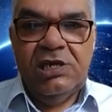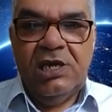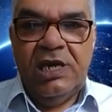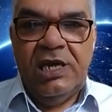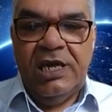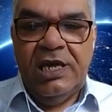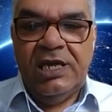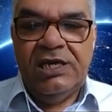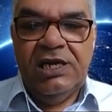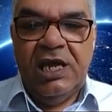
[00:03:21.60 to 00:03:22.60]
Uh,
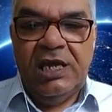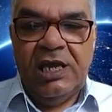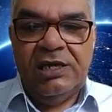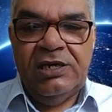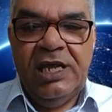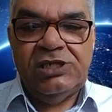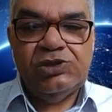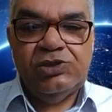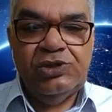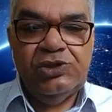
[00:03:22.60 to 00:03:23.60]
next
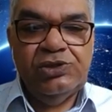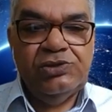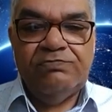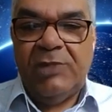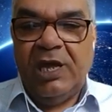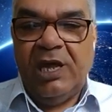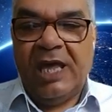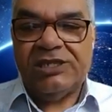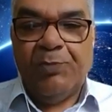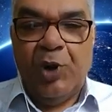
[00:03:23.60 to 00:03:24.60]
to,
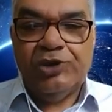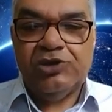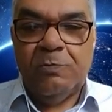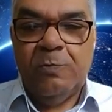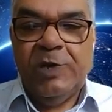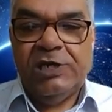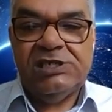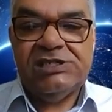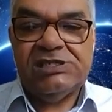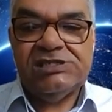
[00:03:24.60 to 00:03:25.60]
at the bottom where it
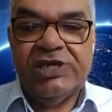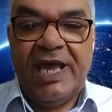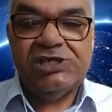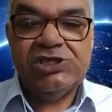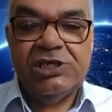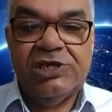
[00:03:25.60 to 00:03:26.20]
says reaction,